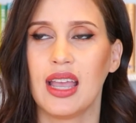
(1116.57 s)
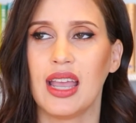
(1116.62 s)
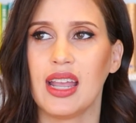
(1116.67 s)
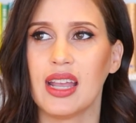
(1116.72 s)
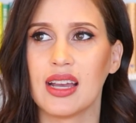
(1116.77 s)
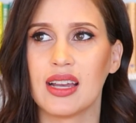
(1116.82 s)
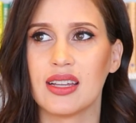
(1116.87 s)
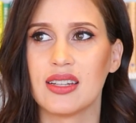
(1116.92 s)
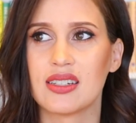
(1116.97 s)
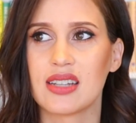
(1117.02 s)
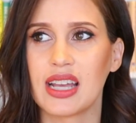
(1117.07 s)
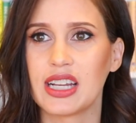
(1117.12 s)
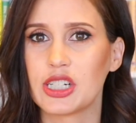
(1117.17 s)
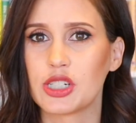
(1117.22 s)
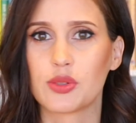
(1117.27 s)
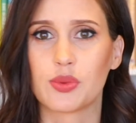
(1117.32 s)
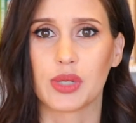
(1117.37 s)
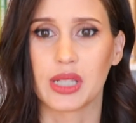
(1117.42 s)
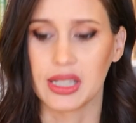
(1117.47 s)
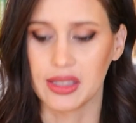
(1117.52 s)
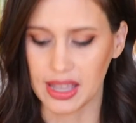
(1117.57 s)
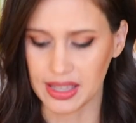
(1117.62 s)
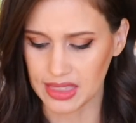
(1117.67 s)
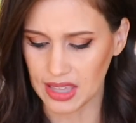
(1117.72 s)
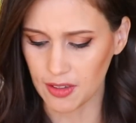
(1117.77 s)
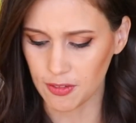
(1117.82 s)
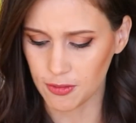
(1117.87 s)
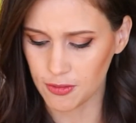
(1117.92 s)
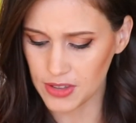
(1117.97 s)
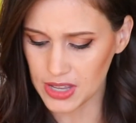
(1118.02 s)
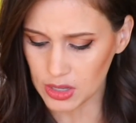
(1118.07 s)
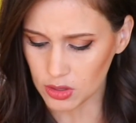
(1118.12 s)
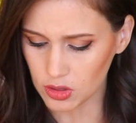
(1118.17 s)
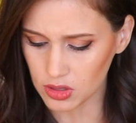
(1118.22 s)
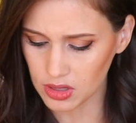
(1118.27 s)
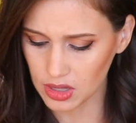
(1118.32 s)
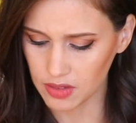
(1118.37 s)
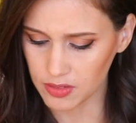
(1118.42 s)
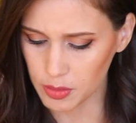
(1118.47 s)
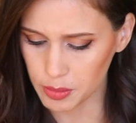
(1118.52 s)
And I just really like that
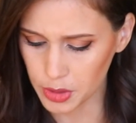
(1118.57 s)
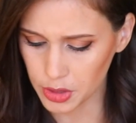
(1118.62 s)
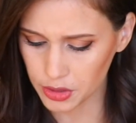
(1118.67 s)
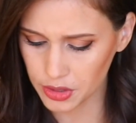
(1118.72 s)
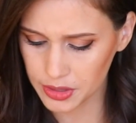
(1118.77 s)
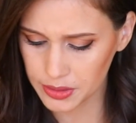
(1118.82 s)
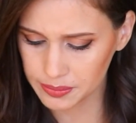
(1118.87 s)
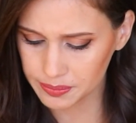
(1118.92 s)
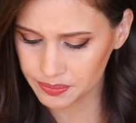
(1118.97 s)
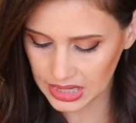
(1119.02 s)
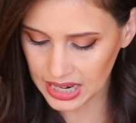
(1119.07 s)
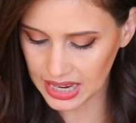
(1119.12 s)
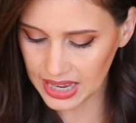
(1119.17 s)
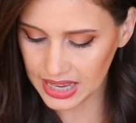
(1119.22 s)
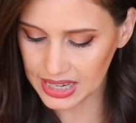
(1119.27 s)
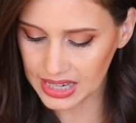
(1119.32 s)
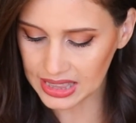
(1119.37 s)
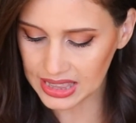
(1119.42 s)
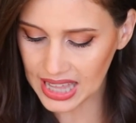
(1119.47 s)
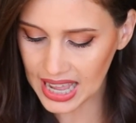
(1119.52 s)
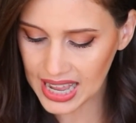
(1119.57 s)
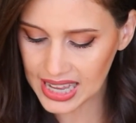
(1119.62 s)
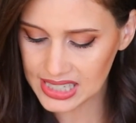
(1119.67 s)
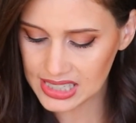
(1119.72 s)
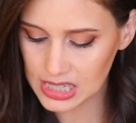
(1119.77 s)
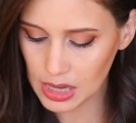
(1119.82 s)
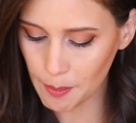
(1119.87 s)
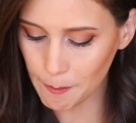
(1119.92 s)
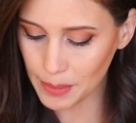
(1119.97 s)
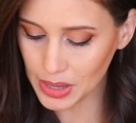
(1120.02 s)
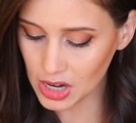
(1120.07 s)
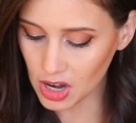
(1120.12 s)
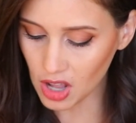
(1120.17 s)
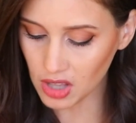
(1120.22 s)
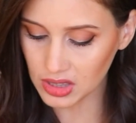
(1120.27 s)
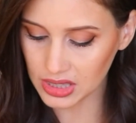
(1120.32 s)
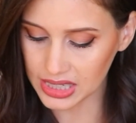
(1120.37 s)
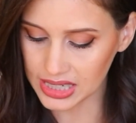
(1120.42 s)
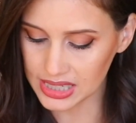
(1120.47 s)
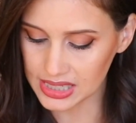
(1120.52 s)
feel of a book. And last but
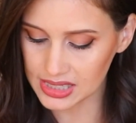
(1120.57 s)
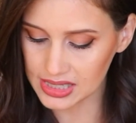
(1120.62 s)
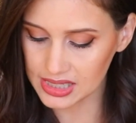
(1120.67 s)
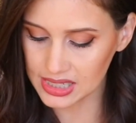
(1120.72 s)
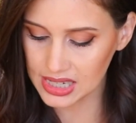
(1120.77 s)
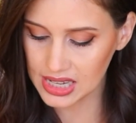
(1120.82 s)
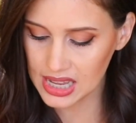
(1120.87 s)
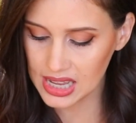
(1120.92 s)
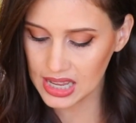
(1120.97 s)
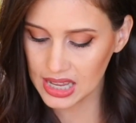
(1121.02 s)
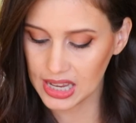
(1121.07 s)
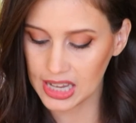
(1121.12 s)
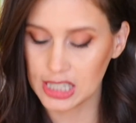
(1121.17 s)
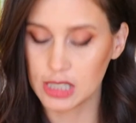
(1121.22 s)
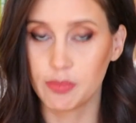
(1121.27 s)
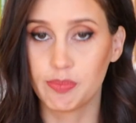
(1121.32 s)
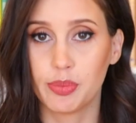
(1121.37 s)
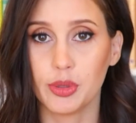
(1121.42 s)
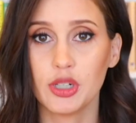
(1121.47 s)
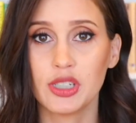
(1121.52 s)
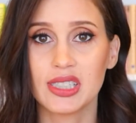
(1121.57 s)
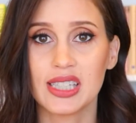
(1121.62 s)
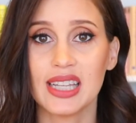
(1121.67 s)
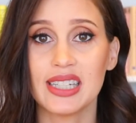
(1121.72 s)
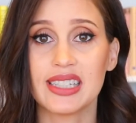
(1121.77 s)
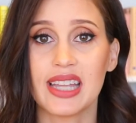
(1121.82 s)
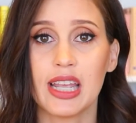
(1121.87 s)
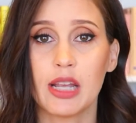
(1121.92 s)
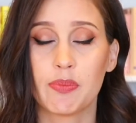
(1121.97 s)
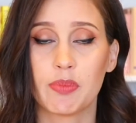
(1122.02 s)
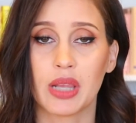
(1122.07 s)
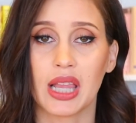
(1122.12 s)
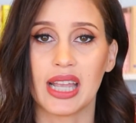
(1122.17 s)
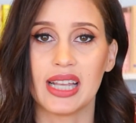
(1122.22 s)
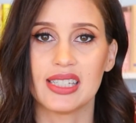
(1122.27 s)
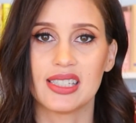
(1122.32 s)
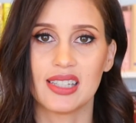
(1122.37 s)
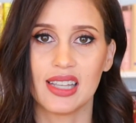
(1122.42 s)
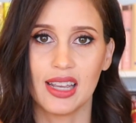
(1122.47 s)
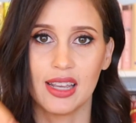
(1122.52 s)
not least is books that take
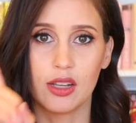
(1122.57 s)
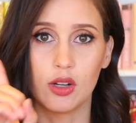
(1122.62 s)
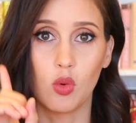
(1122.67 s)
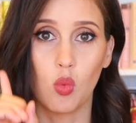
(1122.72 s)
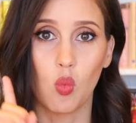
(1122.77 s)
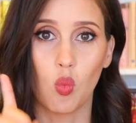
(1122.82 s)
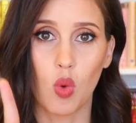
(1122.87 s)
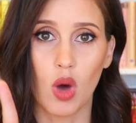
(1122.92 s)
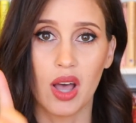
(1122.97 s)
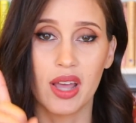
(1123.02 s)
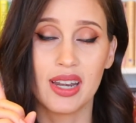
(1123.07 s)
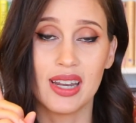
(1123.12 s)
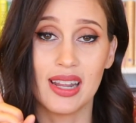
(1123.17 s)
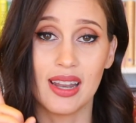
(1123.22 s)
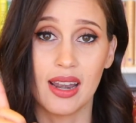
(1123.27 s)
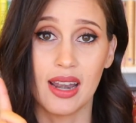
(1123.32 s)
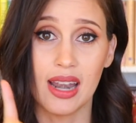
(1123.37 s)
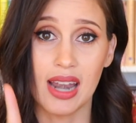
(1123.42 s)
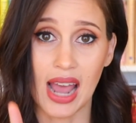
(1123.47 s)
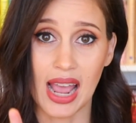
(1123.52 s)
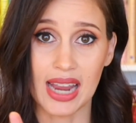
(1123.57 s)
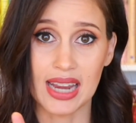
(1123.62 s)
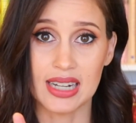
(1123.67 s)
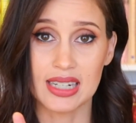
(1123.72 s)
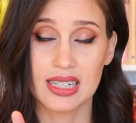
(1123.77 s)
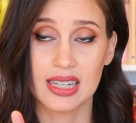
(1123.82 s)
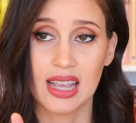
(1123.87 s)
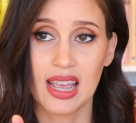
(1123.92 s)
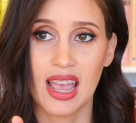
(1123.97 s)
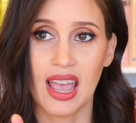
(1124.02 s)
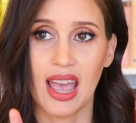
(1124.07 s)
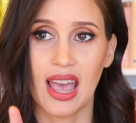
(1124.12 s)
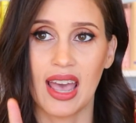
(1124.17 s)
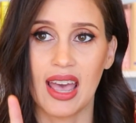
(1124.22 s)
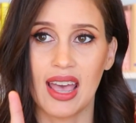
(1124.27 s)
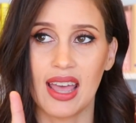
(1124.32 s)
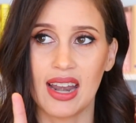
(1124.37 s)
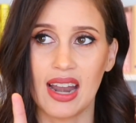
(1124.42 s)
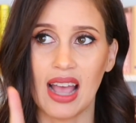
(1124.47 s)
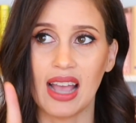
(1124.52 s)
place in one night.
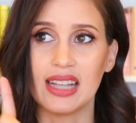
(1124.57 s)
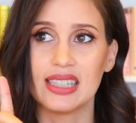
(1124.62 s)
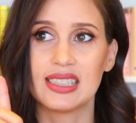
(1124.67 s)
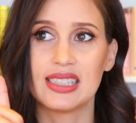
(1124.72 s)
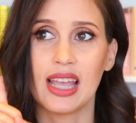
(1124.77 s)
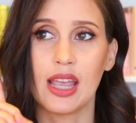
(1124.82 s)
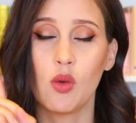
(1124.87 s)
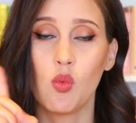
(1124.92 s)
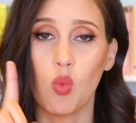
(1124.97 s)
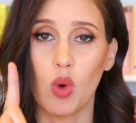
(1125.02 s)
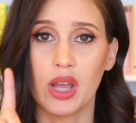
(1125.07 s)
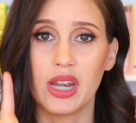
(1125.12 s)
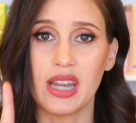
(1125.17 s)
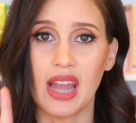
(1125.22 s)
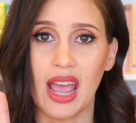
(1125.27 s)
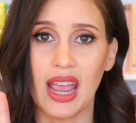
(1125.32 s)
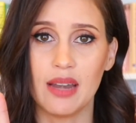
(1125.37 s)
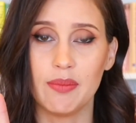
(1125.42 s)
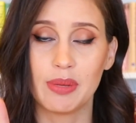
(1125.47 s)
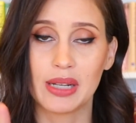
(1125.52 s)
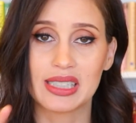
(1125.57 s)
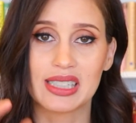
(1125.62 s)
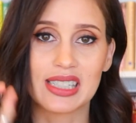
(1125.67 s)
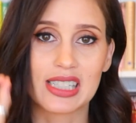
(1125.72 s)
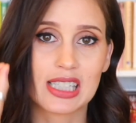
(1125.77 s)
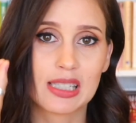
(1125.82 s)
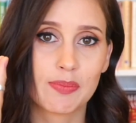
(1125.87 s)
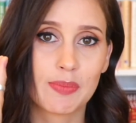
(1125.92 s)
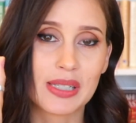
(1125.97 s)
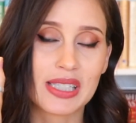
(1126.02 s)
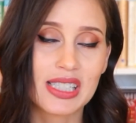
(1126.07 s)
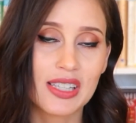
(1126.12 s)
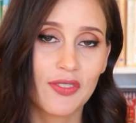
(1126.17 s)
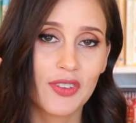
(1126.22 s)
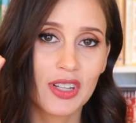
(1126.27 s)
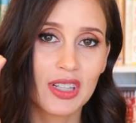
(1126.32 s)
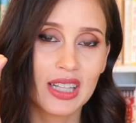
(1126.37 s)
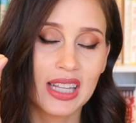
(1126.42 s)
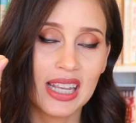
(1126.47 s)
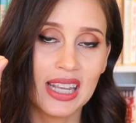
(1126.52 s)
And I say one night because it's
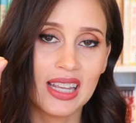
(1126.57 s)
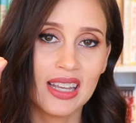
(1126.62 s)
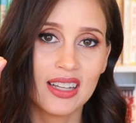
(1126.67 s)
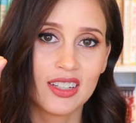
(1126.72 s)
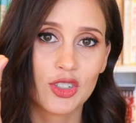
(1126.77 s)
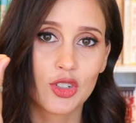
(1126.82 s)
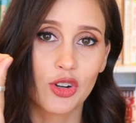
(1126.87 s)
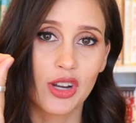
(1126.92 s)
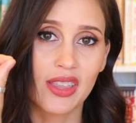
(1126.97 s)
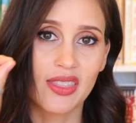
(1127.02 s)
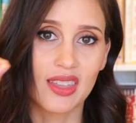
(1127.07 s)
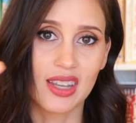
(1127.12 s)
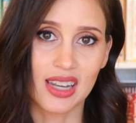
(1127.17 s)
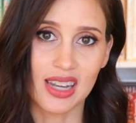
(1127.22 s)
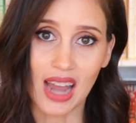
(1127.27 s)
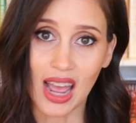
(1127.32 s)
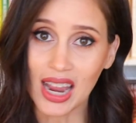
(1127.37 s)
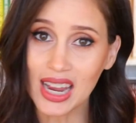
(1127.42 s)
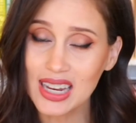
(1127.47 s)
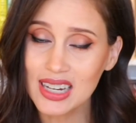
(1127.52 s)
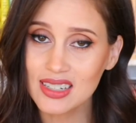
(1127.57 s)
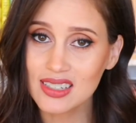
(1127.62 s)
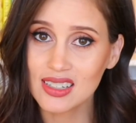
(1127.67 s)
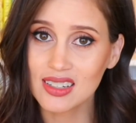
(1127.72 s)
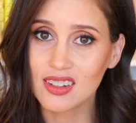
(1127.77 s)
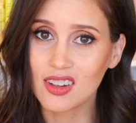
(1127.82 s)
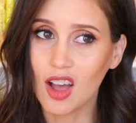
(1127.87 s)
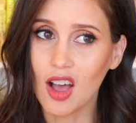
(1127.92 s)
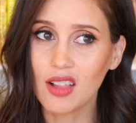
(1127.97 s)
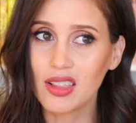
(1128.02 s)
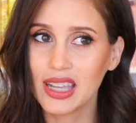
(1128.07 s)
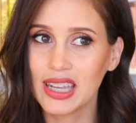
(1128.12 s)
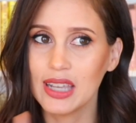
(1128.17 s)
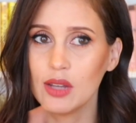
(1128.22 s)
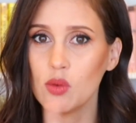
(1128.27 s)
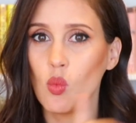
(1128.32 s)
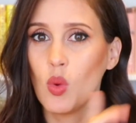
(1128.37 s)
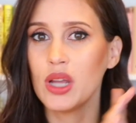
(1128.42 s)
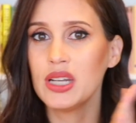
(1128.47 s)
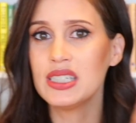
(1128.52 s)
specifically during the night, not like
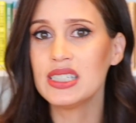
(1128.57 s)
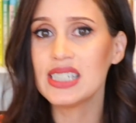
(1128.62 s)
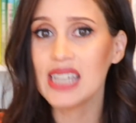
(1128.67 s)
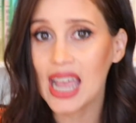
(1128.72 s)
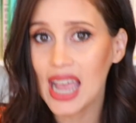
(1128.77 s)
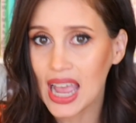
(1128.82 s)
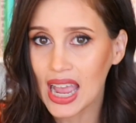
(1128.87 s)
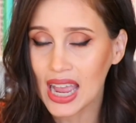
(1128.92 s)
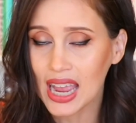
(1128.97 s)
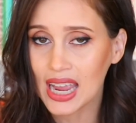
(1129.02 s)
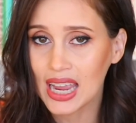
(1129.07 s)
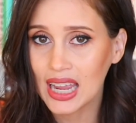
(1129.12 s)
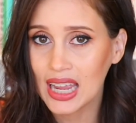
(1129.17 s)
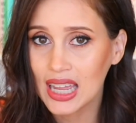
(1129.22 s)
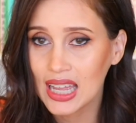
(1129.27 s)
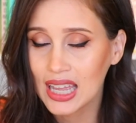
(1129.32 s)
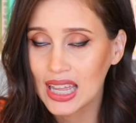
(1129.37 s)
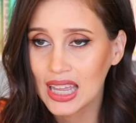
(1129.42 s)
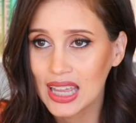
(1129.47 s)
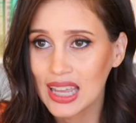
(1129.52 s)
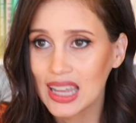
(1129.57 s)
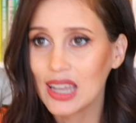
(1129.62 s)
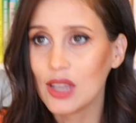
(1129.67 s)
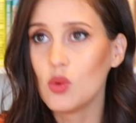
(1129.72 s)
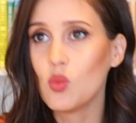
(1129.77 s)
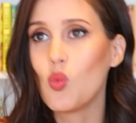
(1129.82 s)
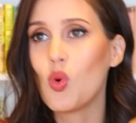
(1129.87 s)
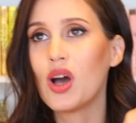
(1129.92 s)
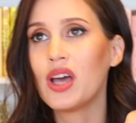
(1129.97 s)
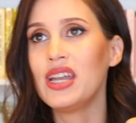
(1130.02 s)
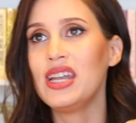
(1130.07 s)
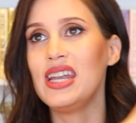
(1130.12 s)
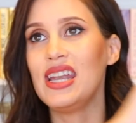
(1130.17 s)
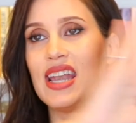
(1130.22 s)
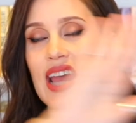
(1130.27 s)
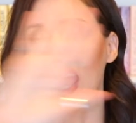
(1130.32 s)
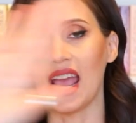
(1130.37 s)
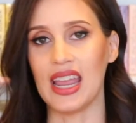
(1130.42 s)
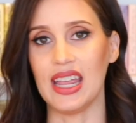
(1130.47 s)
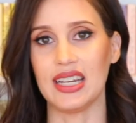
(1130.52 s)
in one day, in one
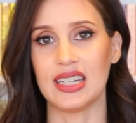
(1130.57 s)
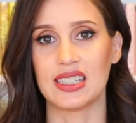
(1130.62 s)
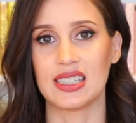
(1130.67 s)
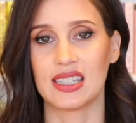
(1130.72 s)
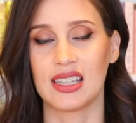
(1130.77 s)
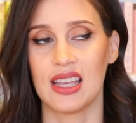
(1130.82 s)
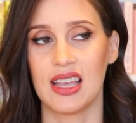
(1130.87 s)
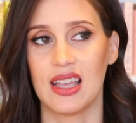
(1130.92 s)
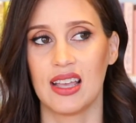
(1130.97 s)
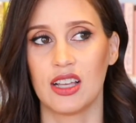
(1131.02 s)
night.